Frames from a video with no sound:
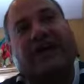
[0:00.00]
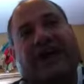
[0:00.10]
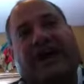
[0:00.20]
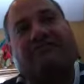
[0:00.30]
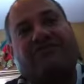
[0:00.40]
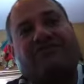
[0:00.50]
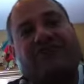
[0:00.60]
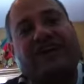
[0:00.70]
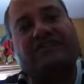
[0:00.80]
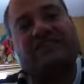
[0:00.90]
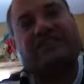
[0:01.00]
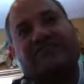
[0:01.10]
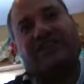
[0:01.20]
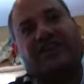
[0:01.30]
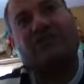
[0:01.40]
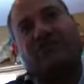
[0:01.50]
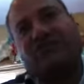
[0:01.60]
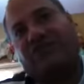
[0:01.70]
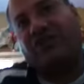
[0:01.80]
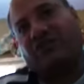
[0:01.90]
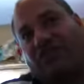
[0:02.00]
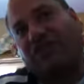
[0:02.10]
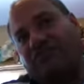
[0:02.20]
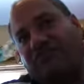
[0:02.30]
After the fact stuff, digging holes in the yard, eating